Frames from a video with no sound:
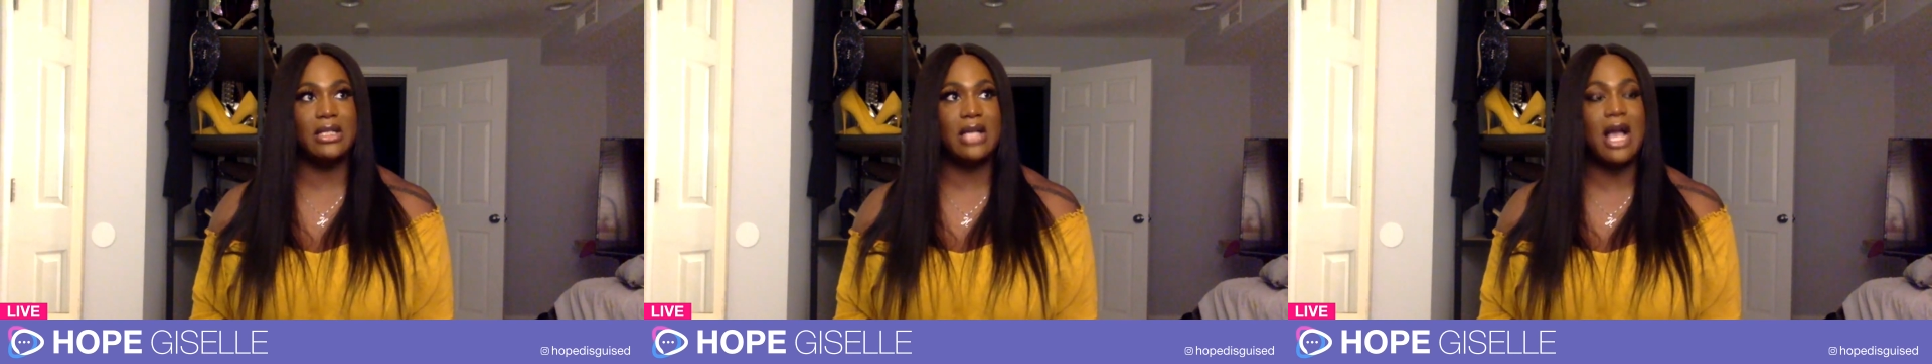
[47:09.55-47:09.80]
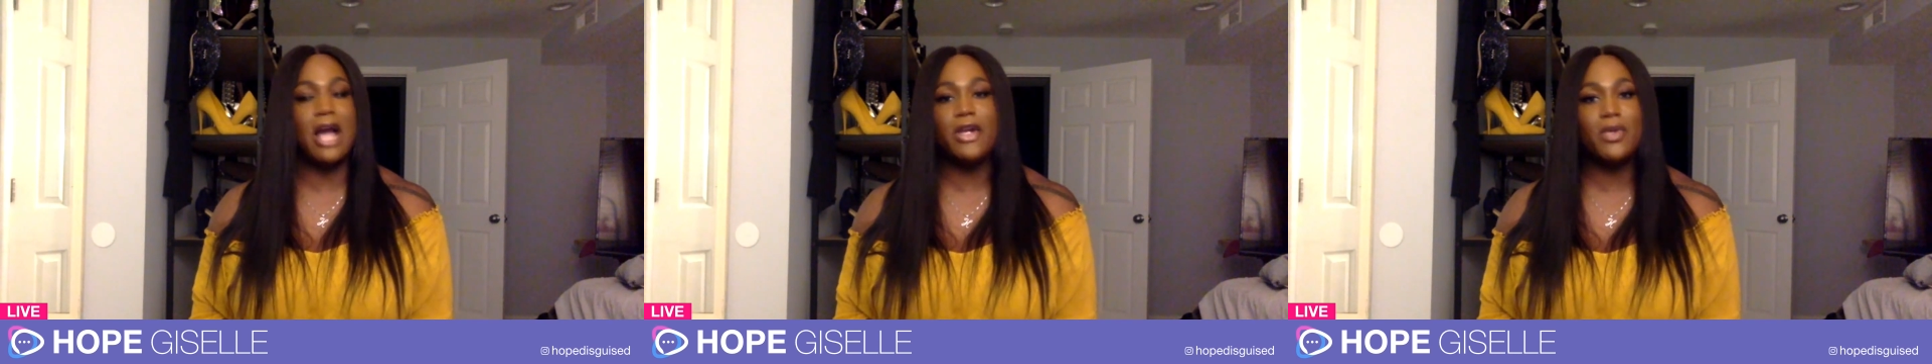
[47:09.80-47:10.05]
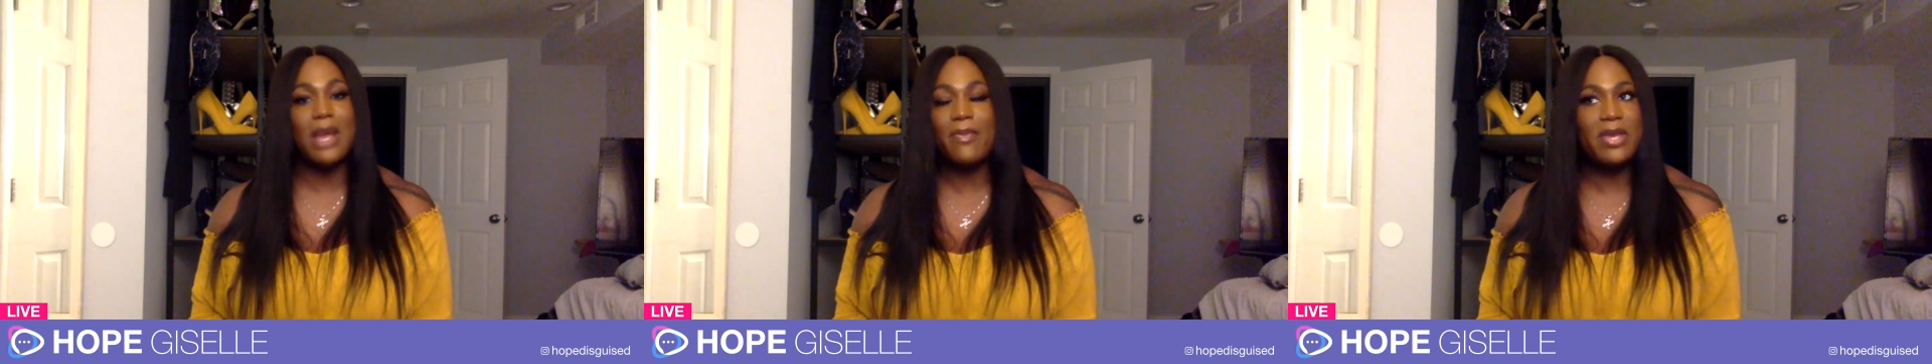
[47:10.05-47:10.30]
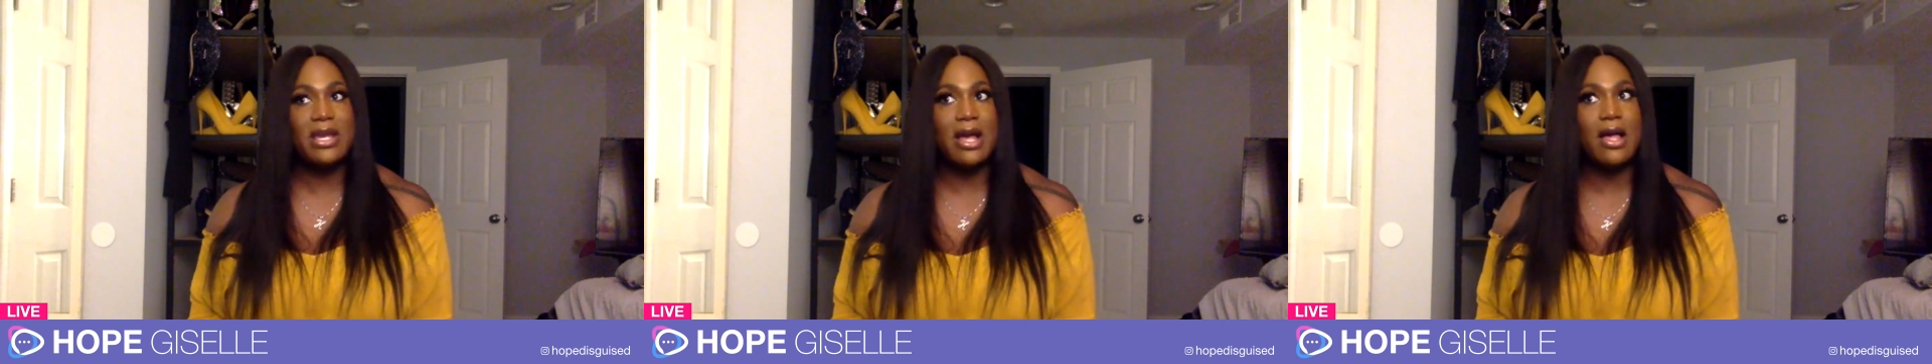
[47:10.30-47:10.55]
how do I
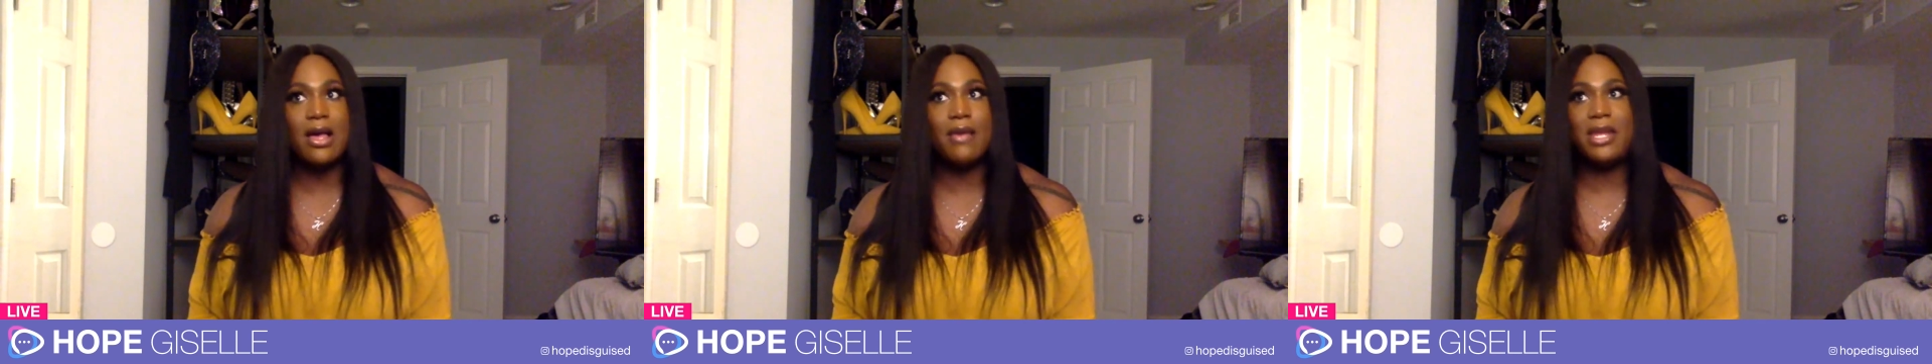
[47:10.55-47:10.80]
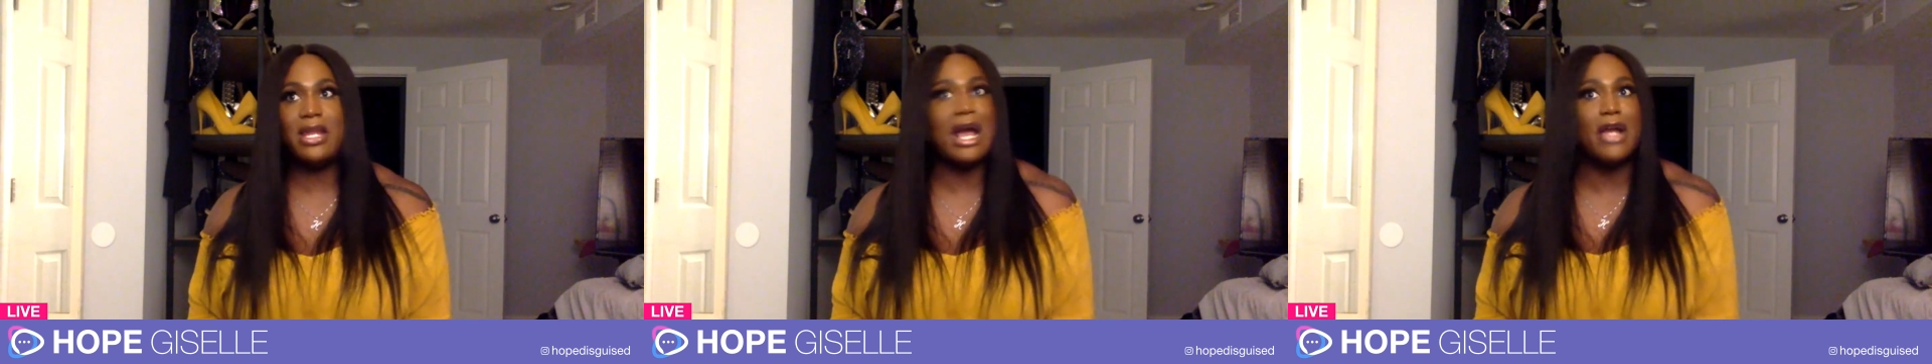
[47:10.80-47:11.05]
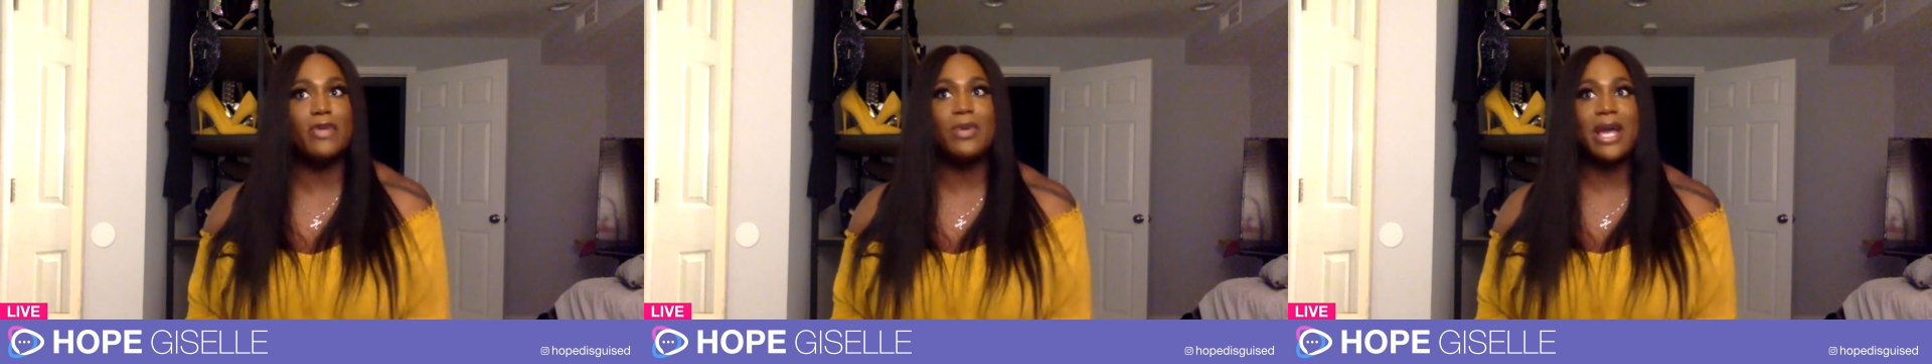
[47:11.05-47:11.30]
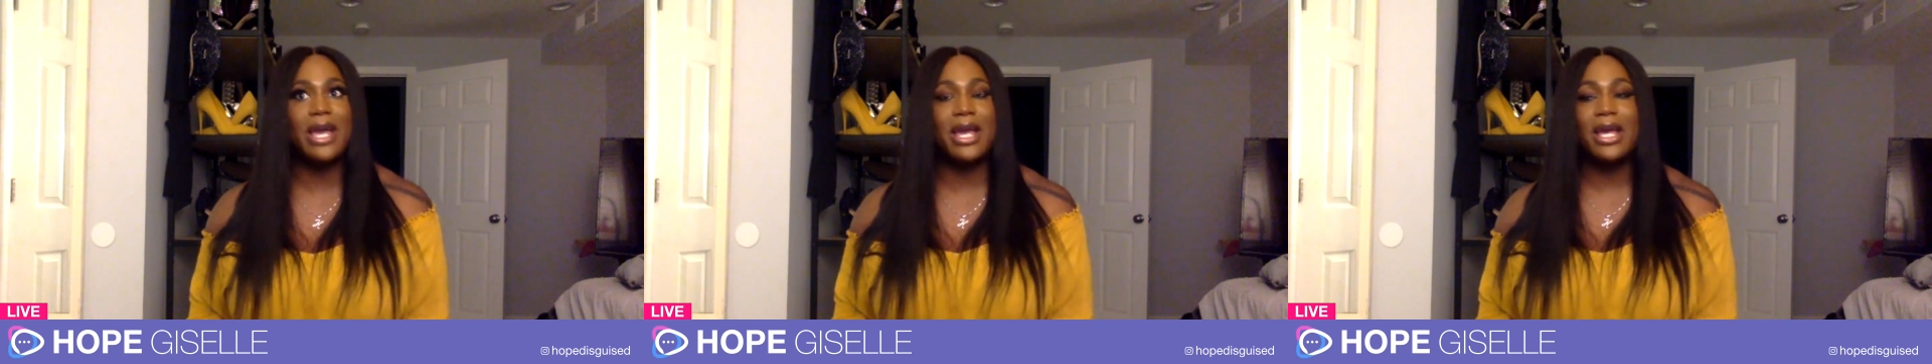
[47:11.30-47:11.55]
become, and how do
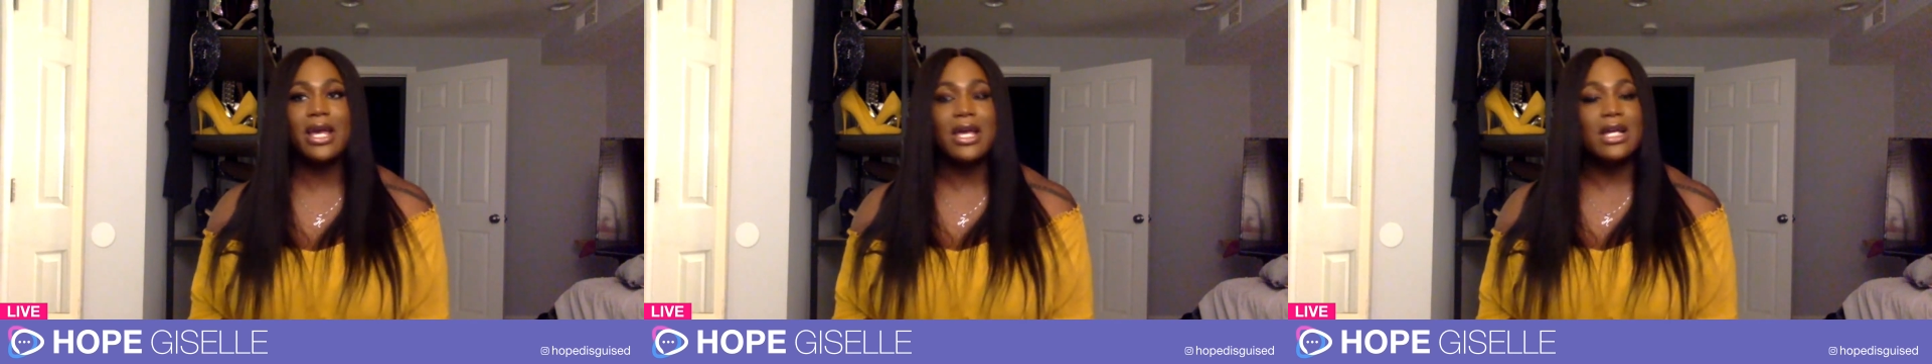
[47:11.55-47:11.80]
I